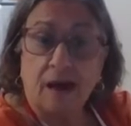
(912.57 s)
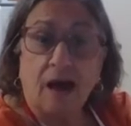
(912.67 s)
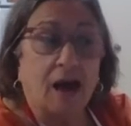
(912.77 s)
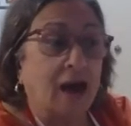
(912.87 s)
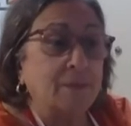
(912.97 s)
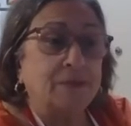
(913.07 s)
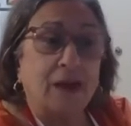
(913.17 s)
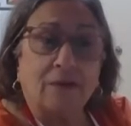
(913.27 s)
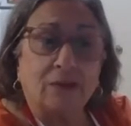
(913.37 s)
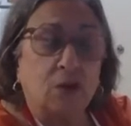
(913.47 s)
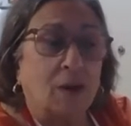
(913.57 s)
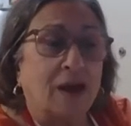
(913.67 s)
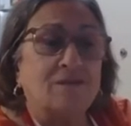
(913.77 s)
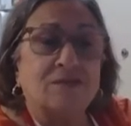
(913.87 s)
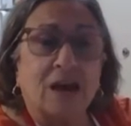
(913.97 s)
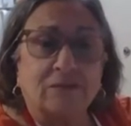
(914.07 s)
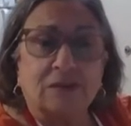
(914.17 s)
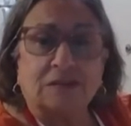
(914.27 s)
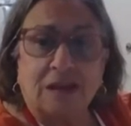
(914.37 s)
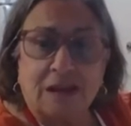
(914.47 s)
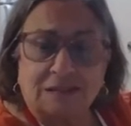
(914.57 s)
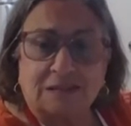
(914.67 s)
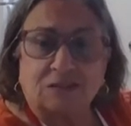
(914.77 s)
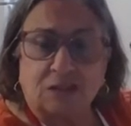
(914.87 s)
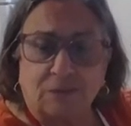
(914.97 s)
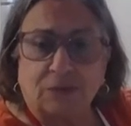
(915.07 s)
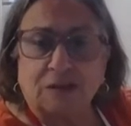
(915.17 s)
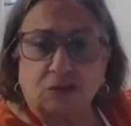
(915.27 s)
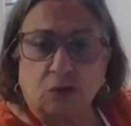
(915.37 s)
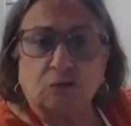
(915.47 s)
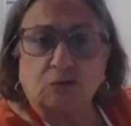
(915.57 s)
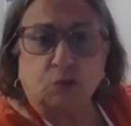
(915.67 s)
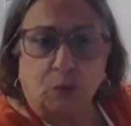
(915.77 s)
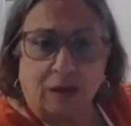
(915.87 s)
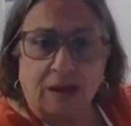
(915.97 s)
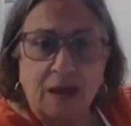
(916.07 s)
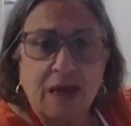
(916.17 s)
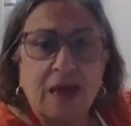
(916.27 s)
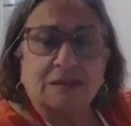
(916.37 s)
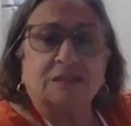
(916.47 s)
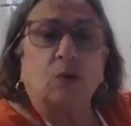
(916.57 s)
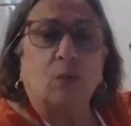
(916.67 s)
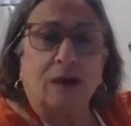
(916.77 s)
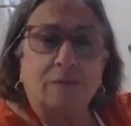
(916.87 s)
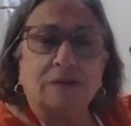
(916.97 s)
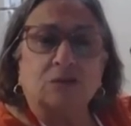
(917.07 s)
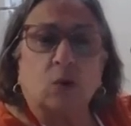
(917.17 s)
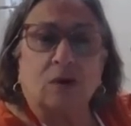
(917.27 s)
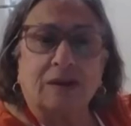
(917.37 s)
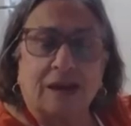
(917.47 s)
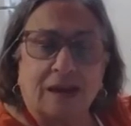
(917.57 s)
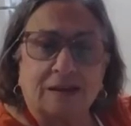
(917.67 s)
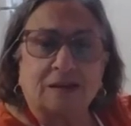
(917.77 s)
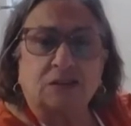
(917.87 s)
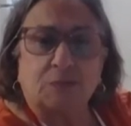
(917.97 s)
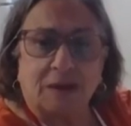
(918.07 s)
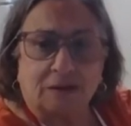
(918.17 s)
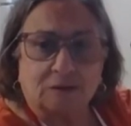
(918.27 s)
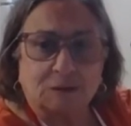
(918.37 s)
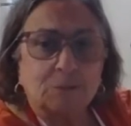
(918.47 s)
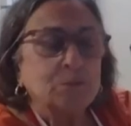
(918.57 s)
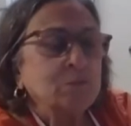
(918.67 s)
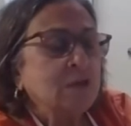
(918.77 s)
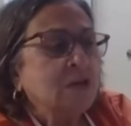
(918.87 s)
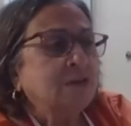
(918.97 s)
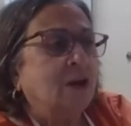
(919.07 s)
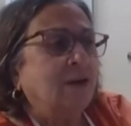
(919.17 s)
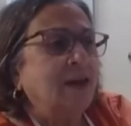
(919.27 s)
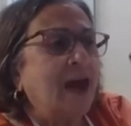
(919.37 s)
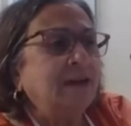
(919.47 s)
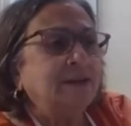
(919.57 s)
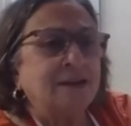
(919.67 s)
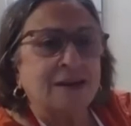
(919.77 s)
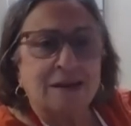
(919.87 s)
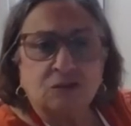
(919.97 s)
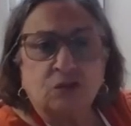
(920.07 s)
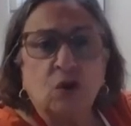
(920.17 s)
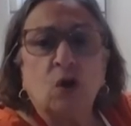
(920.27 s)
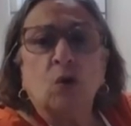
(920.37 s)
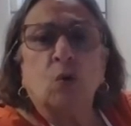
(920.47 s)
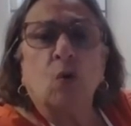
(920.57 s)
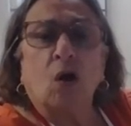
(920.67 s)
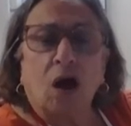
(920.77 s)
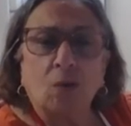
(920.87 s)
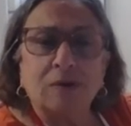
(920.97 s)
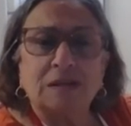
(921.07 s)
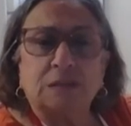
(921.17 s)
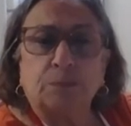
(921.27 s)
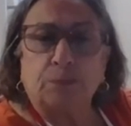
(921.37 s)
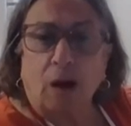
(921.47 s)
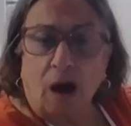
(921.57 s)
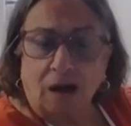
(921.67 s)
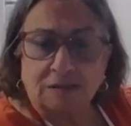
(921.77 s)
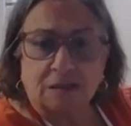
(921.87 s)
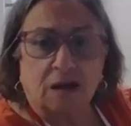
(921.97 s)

I'm telling you, I've never tasted something so sweet as the Wegmans organic tomatoes. Now, I had an aunt who always bought,